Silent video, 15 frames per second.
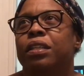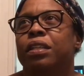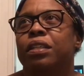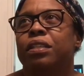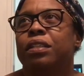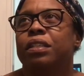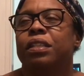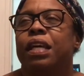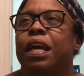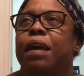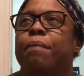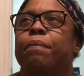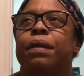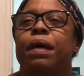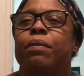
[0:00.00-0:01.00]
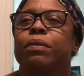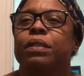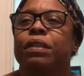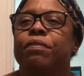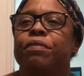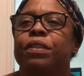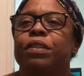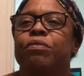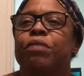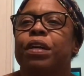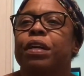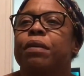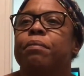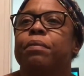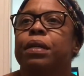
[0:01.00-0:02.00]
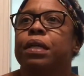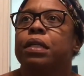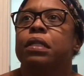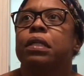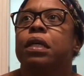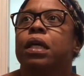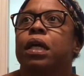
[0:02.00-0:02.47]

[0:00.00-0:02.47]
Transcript: it's sad. But I would definitely recommend